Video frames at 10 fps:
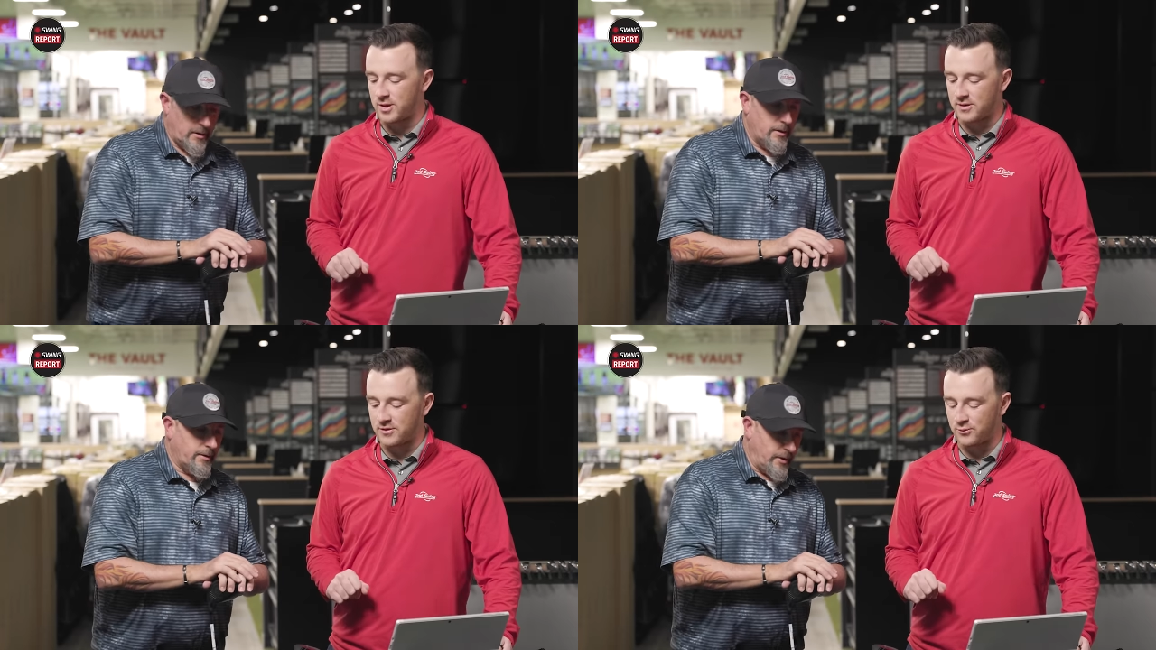
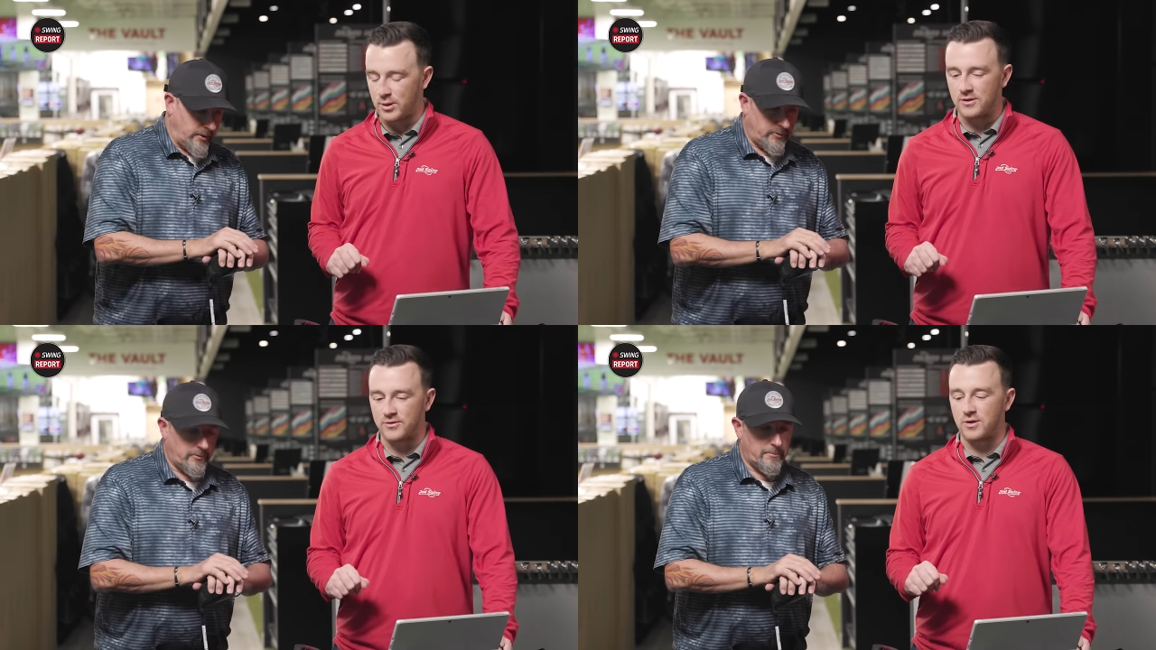Speaker 1: players as yes.
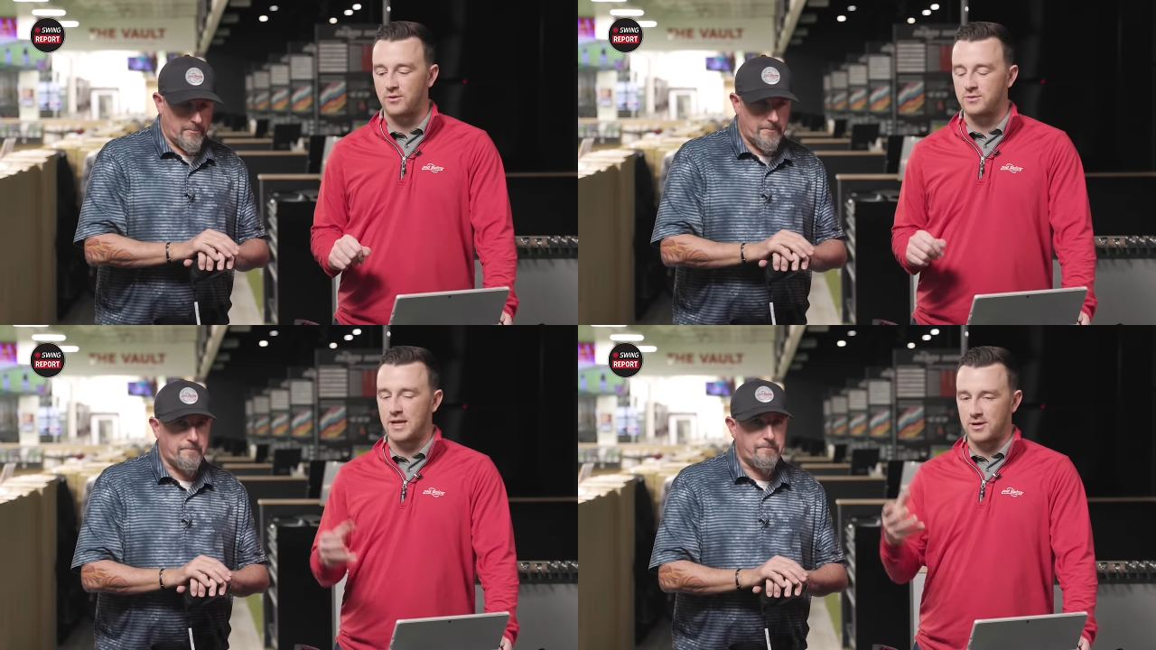well.
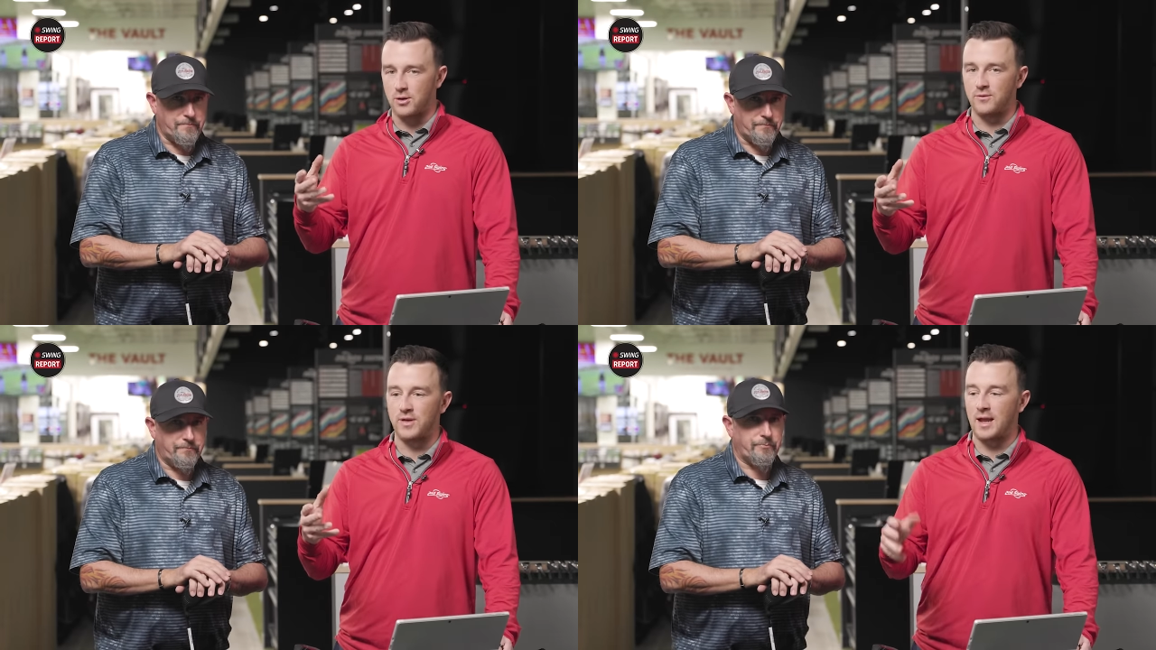So take
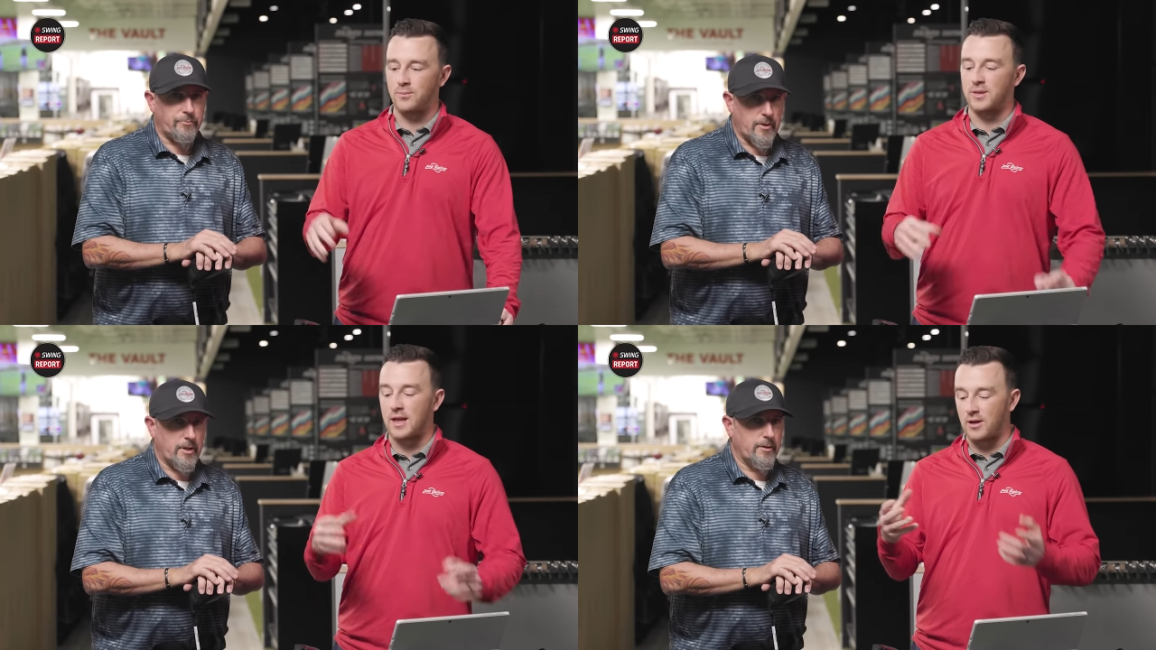note of that,
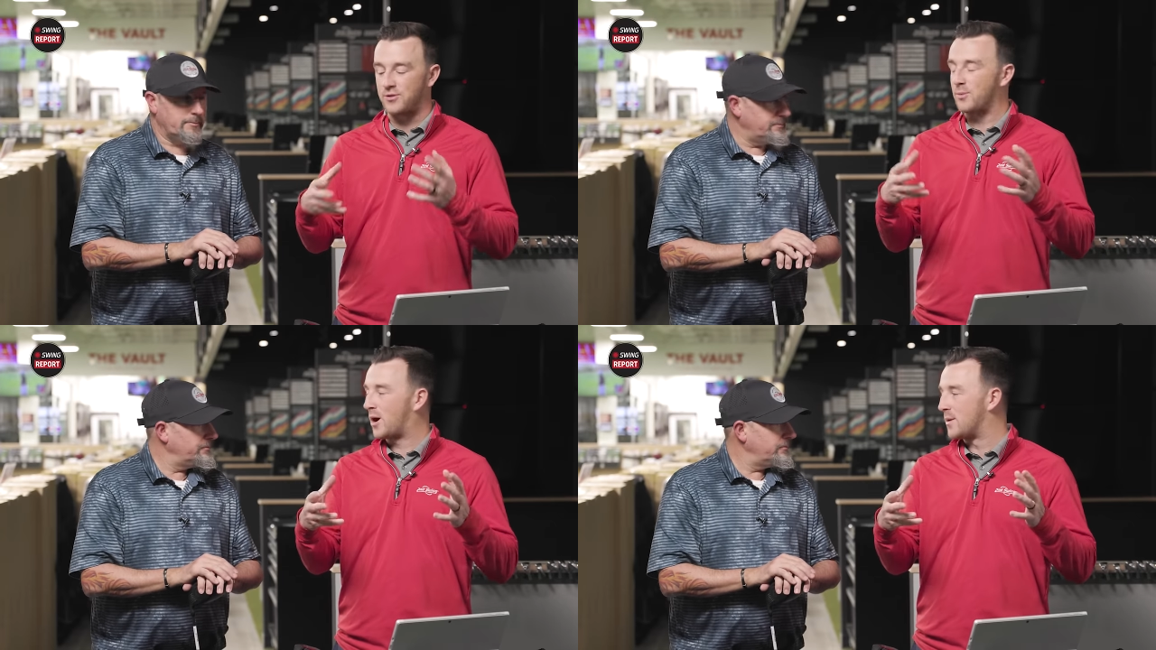but that
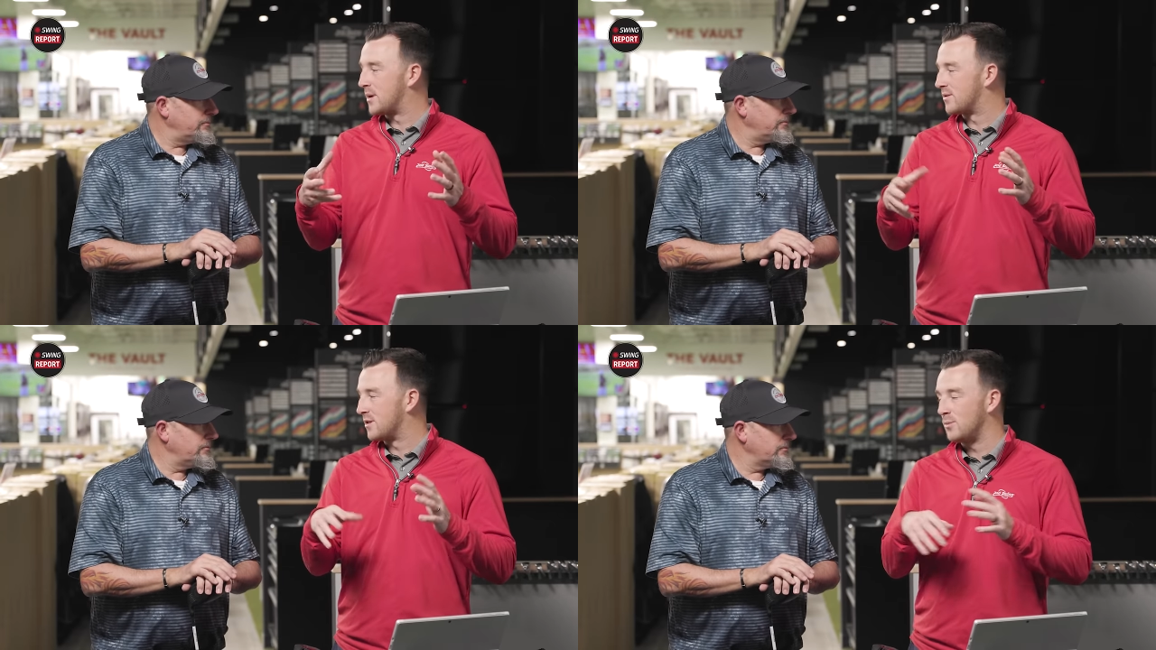also probably
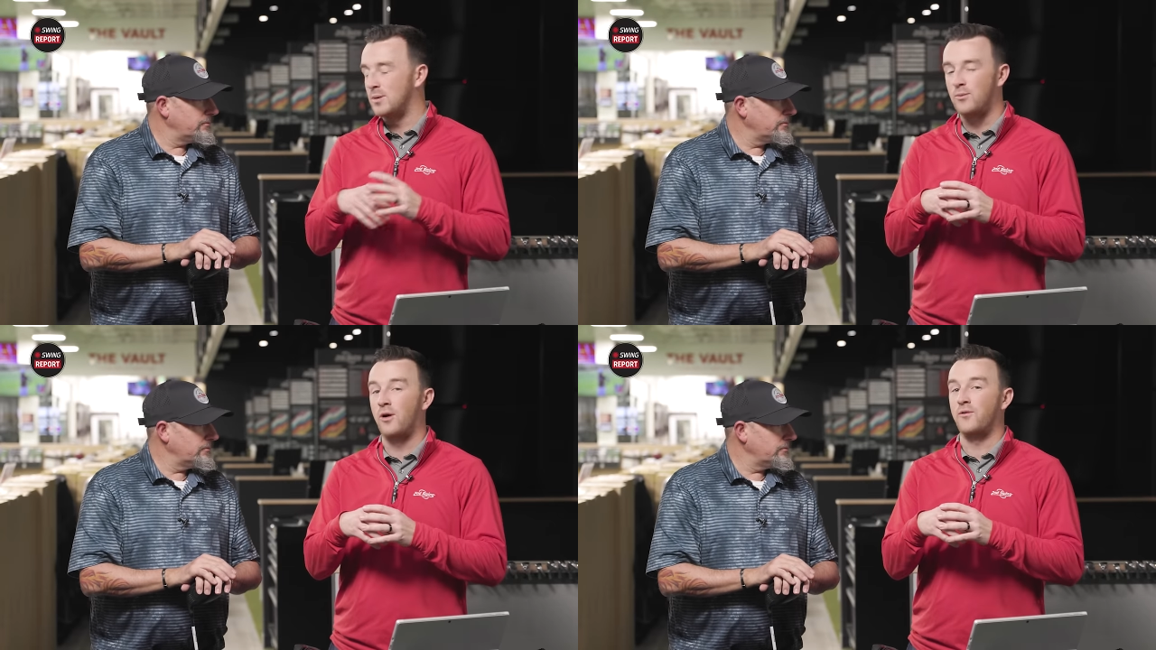means a little
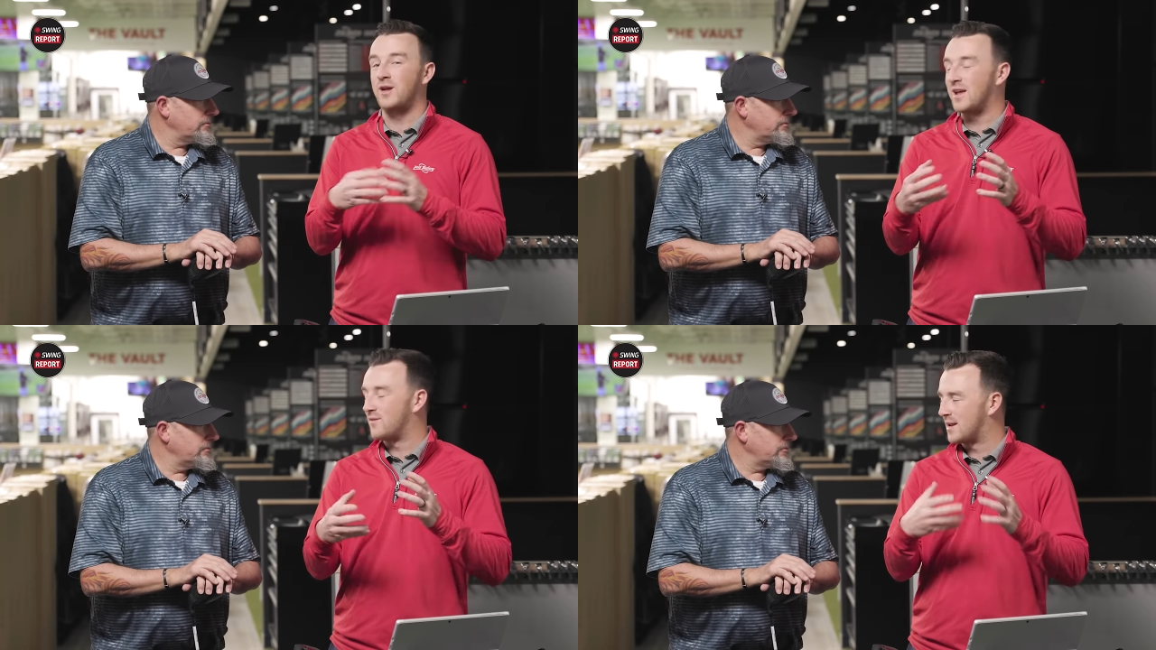bit more
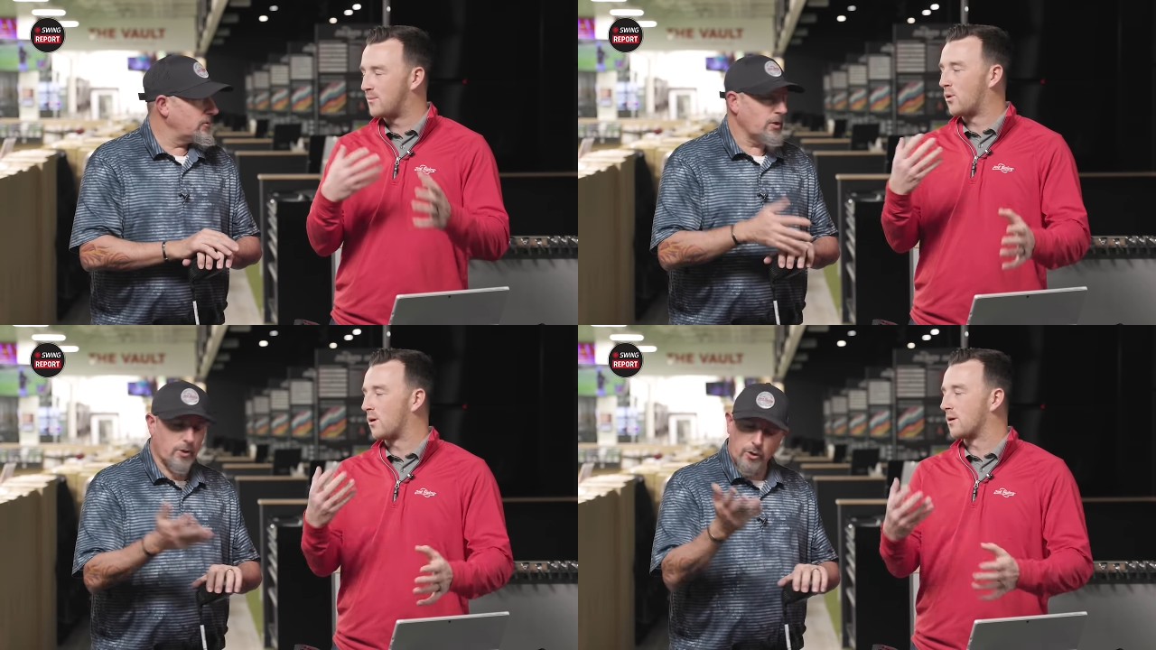forgiving and
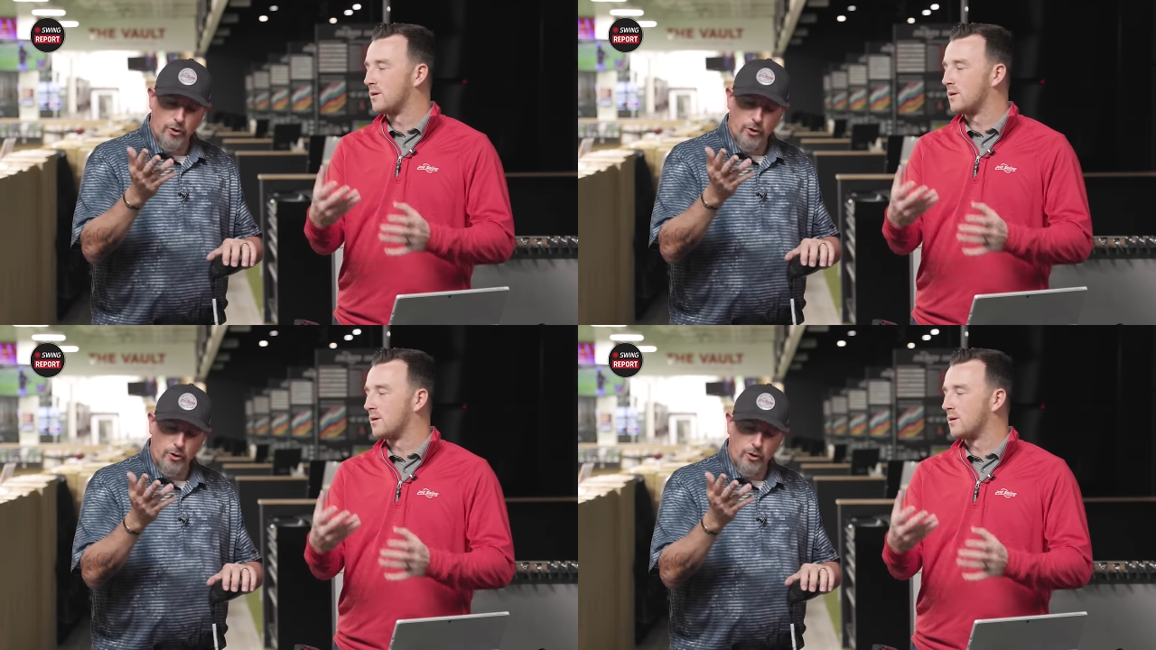more